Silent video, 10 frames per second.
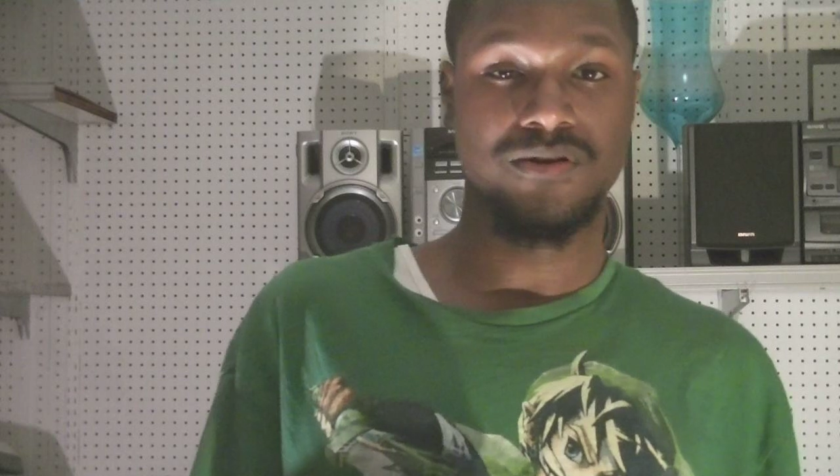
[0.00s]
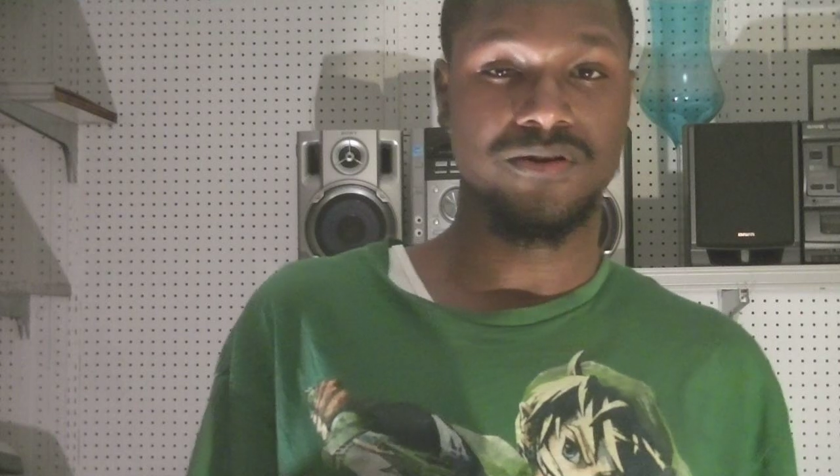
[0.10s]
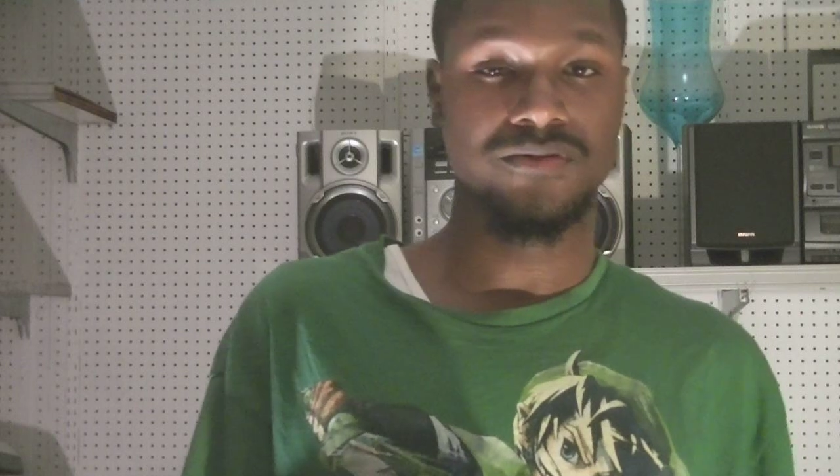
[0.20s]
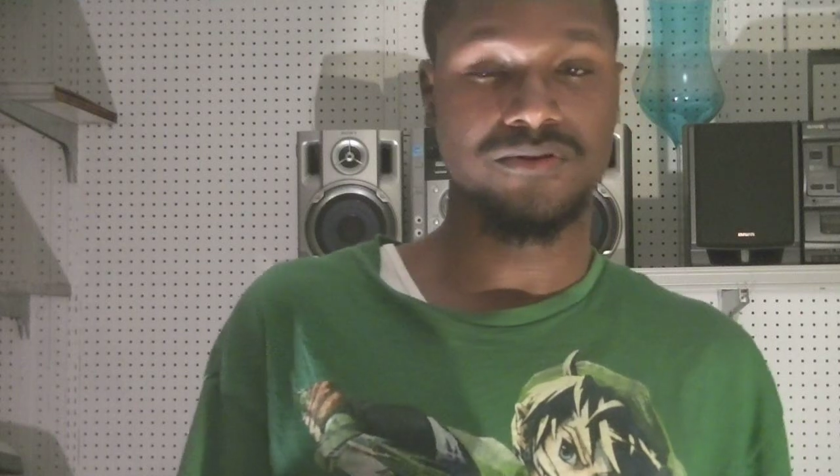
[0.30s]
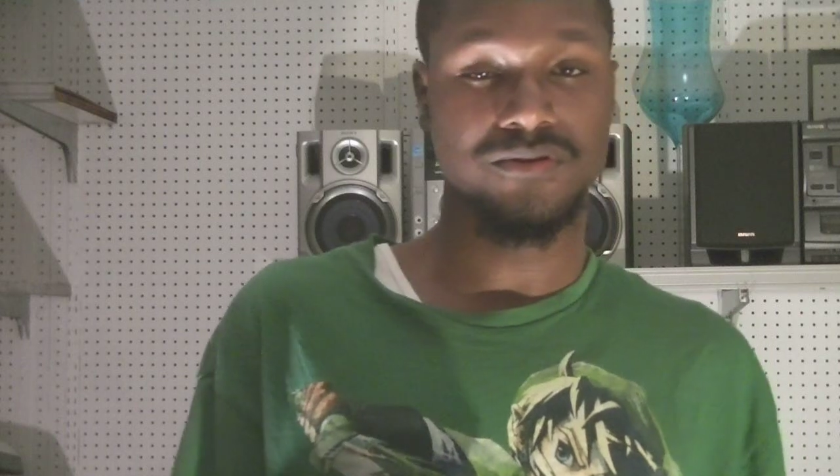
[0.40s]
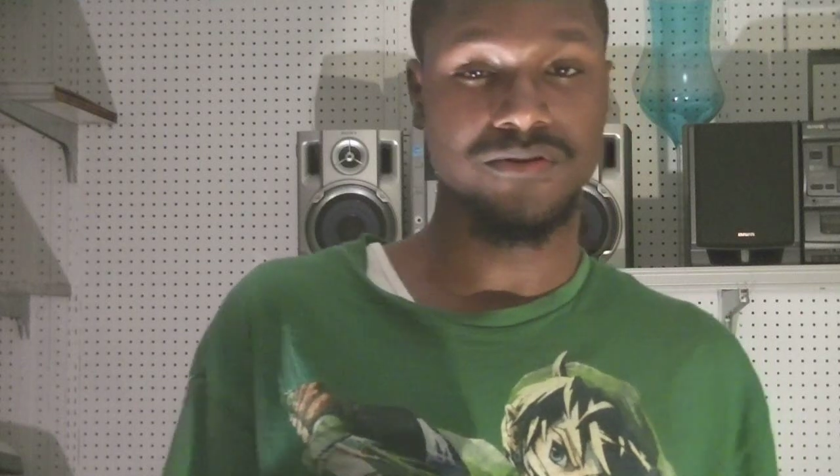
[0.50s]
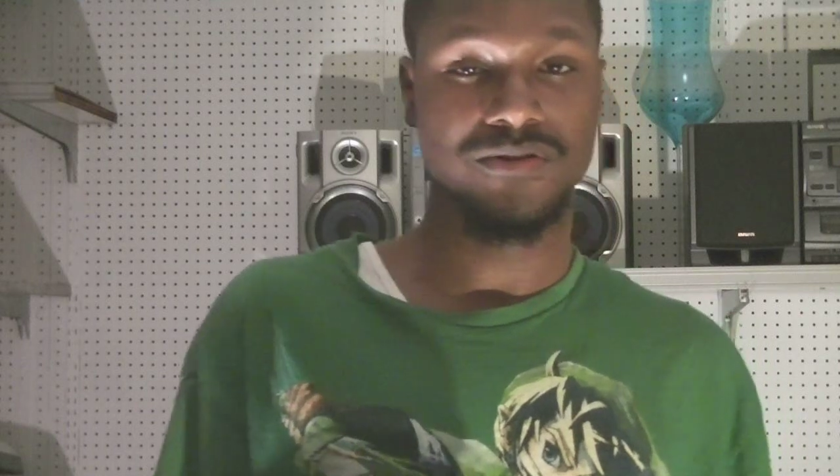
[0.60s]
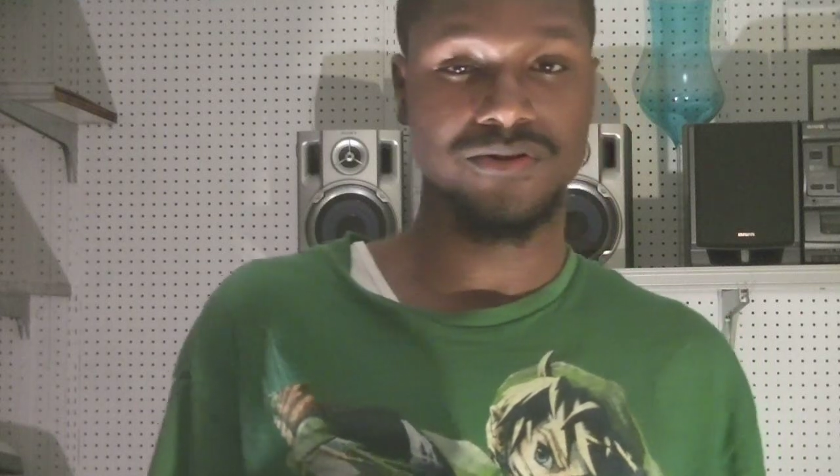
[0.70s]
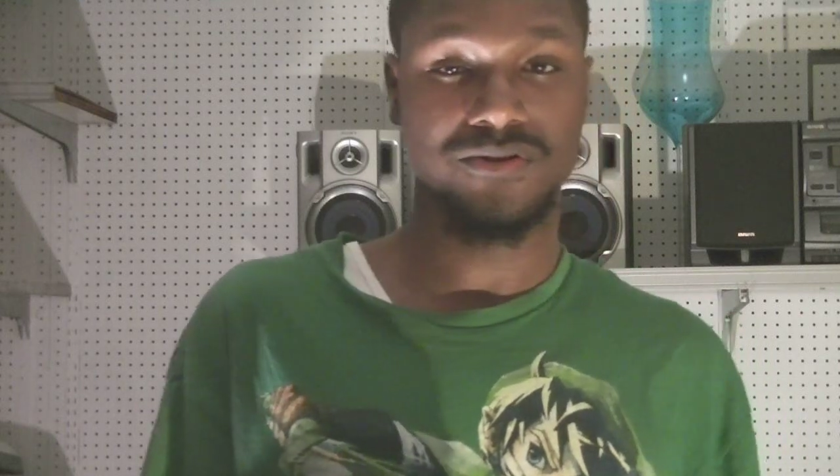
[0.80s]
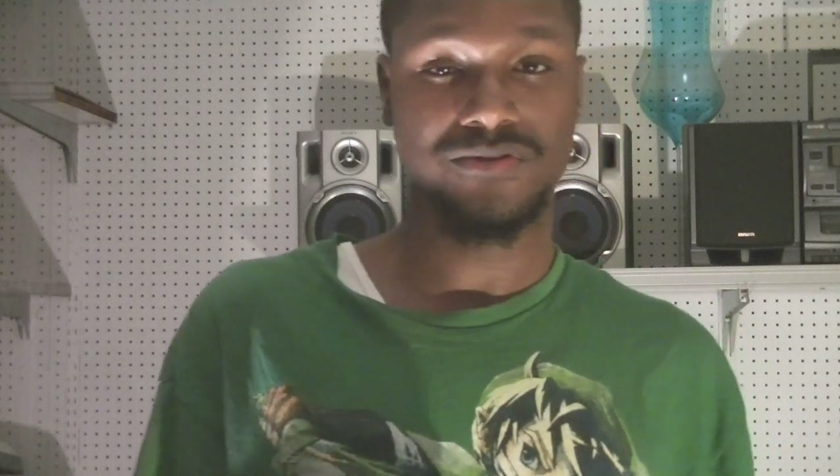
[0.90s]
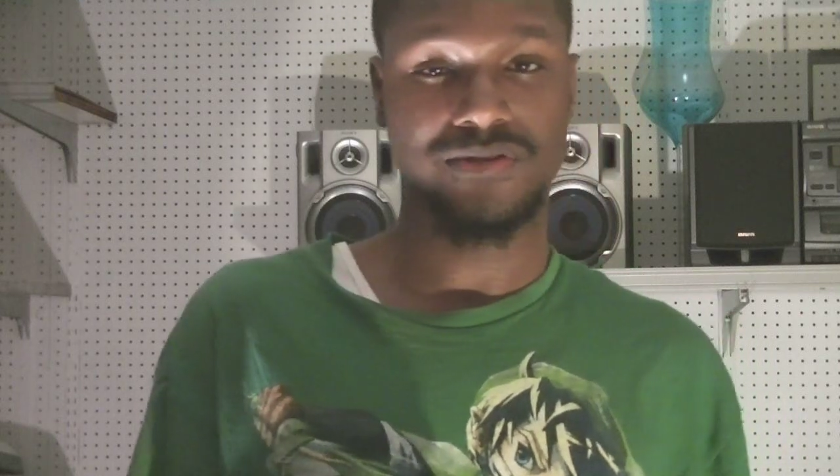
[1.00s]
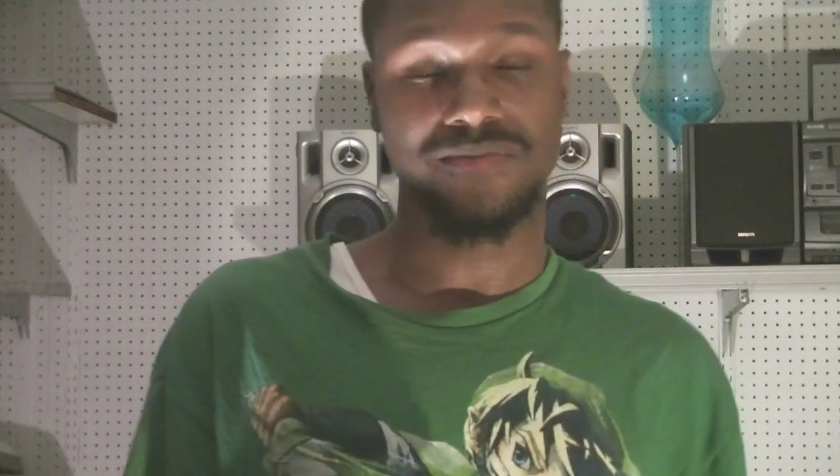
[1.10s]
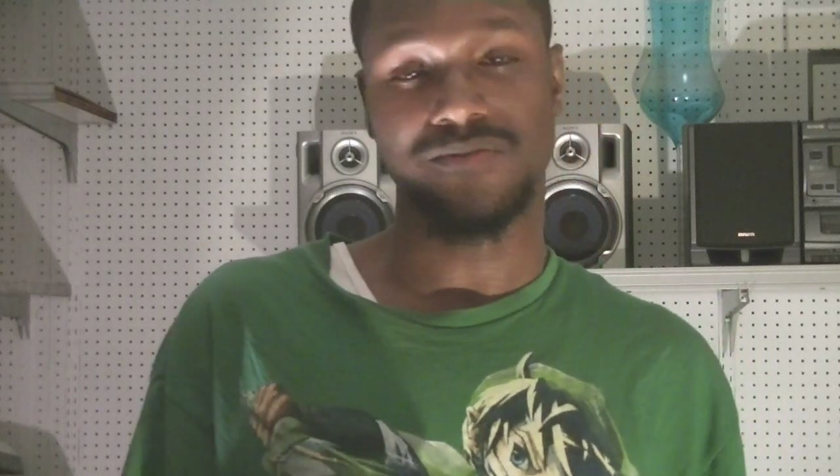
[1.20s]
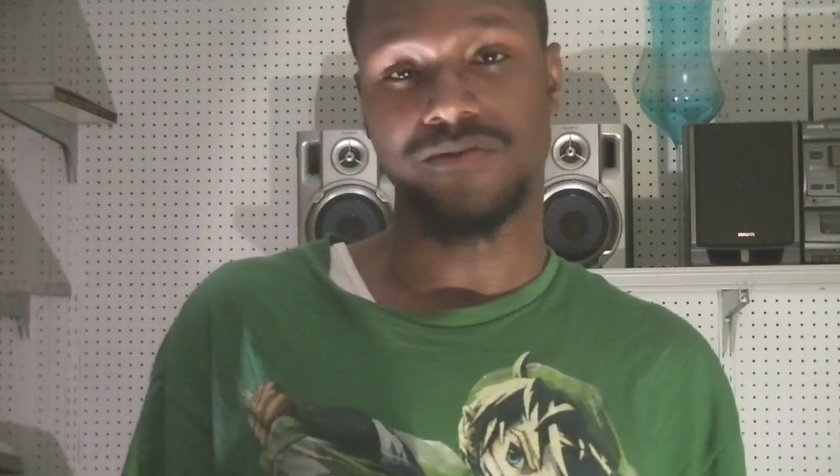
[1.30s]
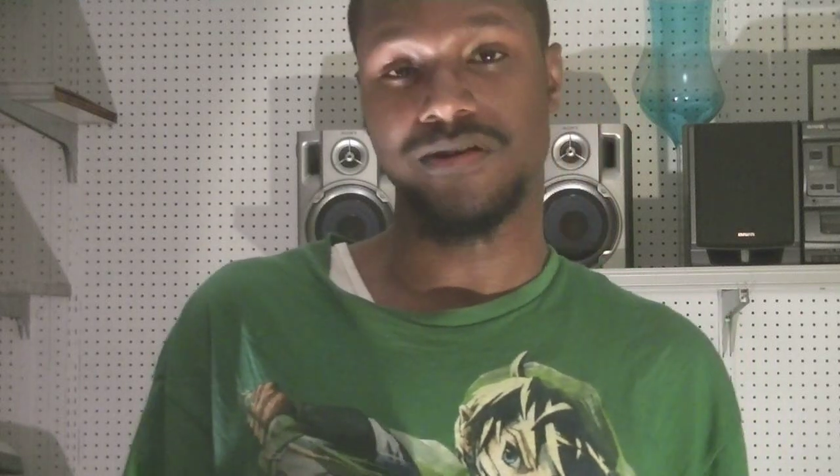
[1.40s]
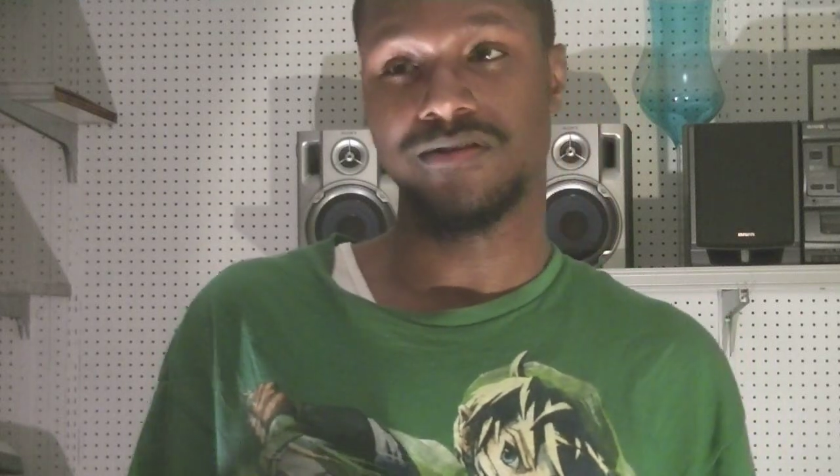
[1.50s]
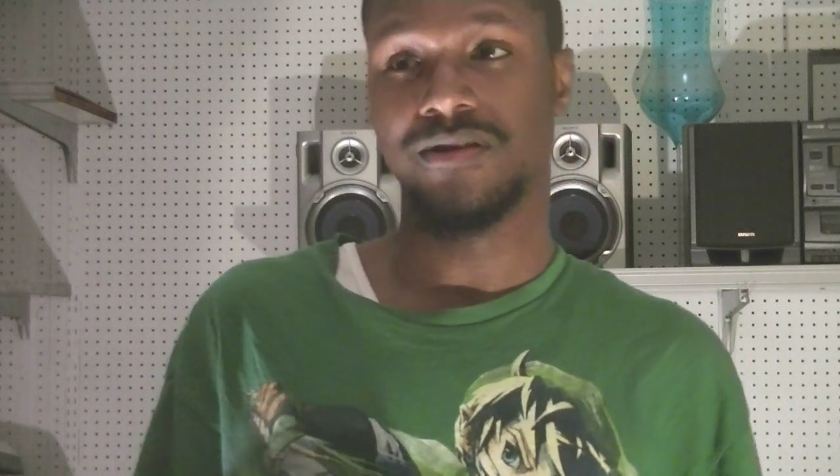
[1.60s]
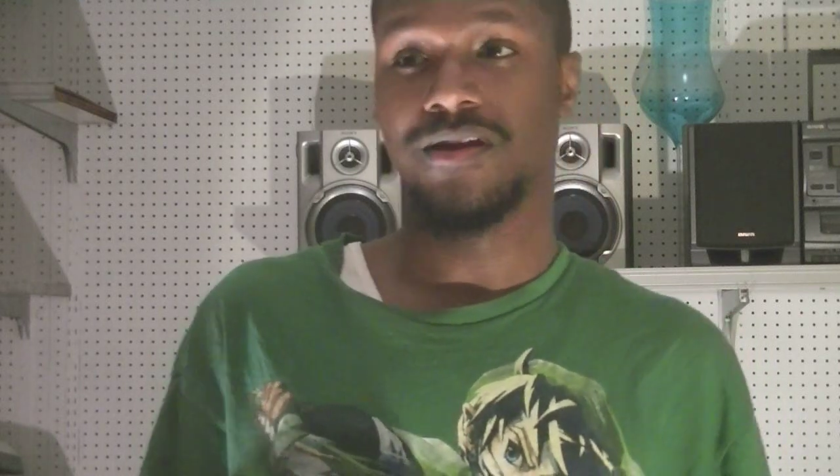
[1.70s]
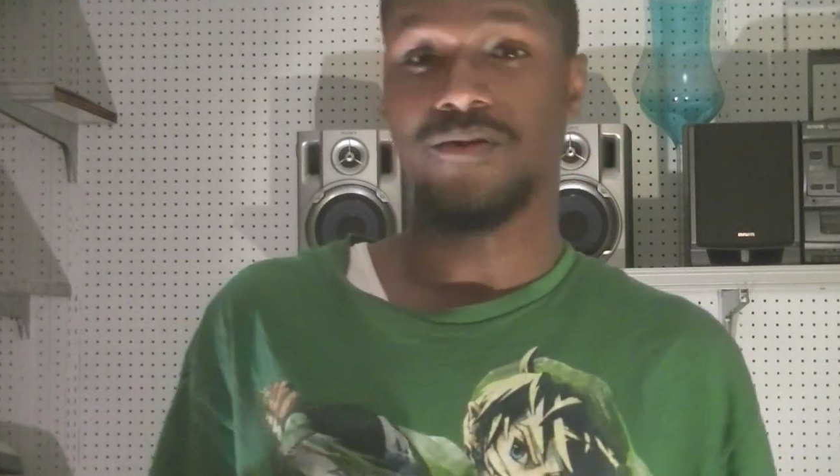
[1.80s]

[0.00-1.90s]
their own separate ways,